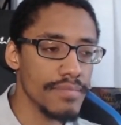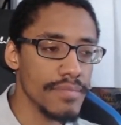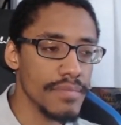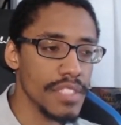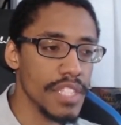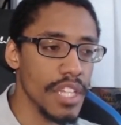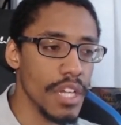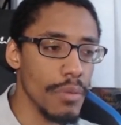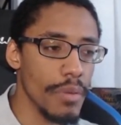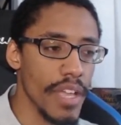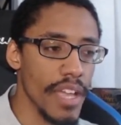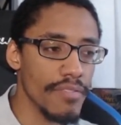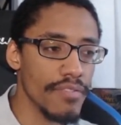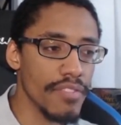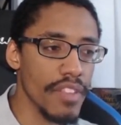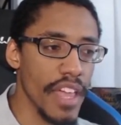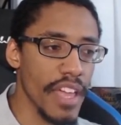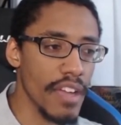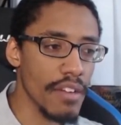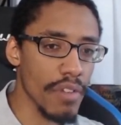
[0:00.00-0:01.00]

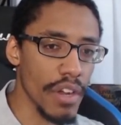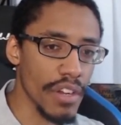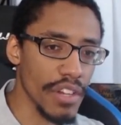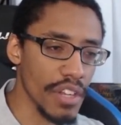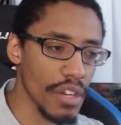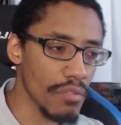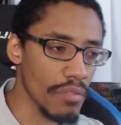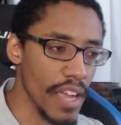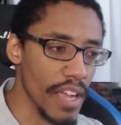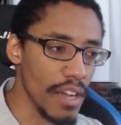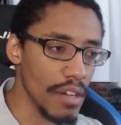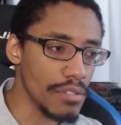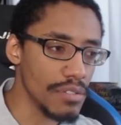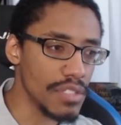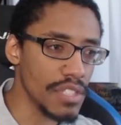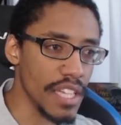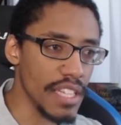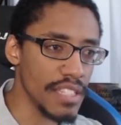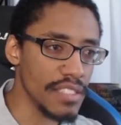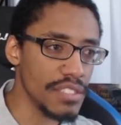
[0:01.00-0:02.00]
Leia running
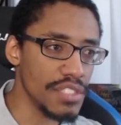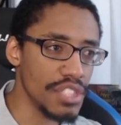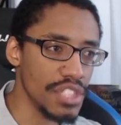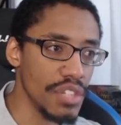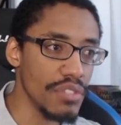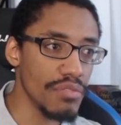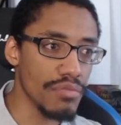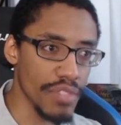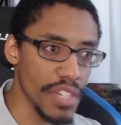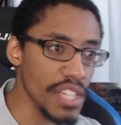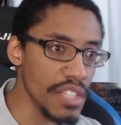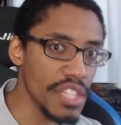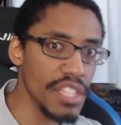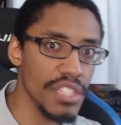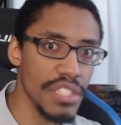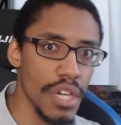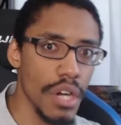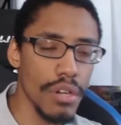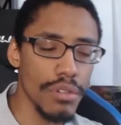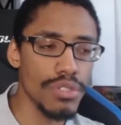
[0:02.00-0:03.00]
around, and she really
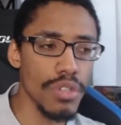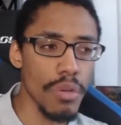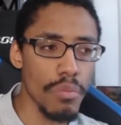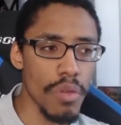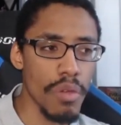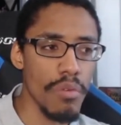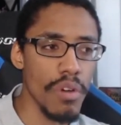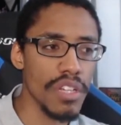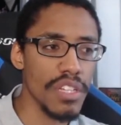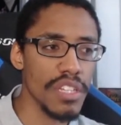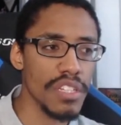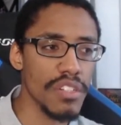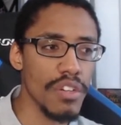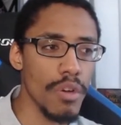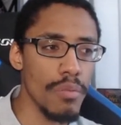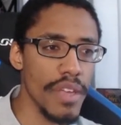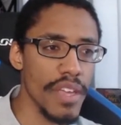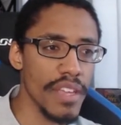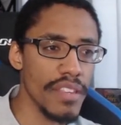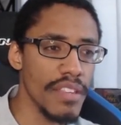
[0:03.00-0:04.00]
knows Obi-Wan
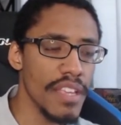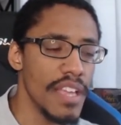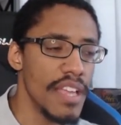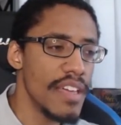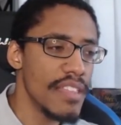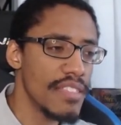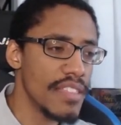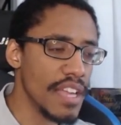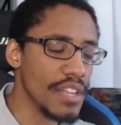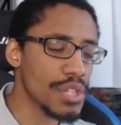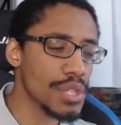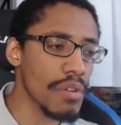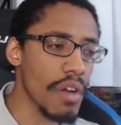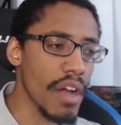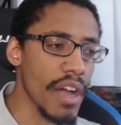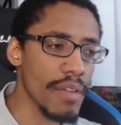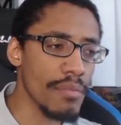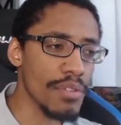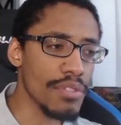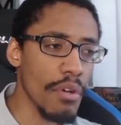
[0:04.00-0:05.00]
Kenobi, and they
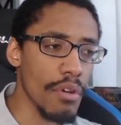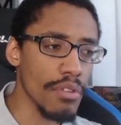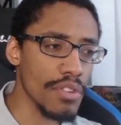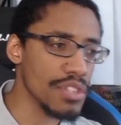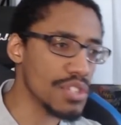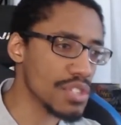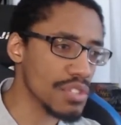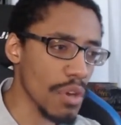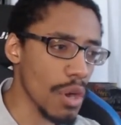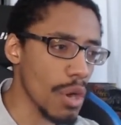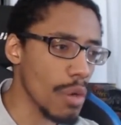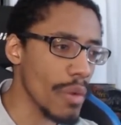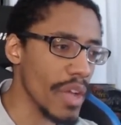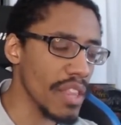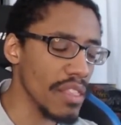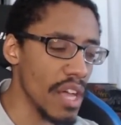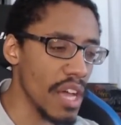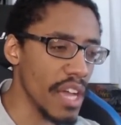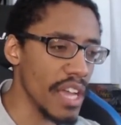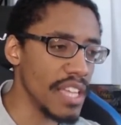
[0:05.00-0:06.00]
try with all these throwaway
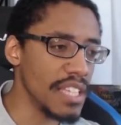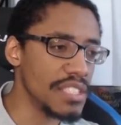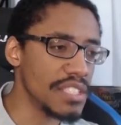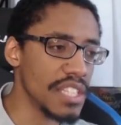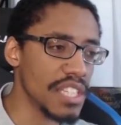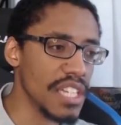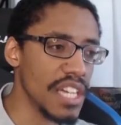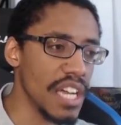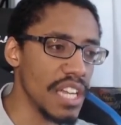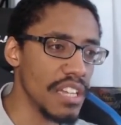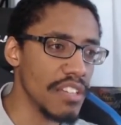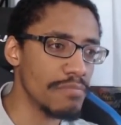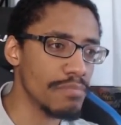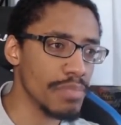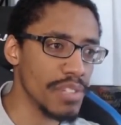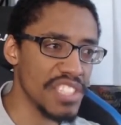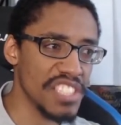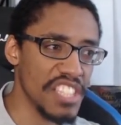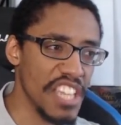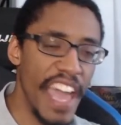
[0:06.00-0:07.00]
lines to kind of
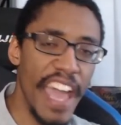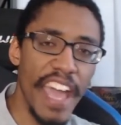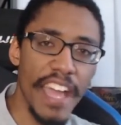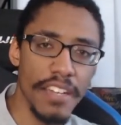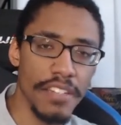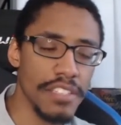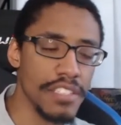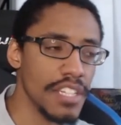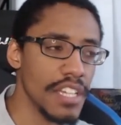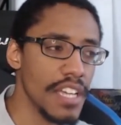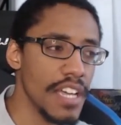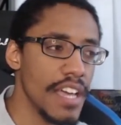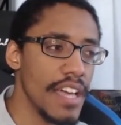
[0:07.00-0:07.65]
pretend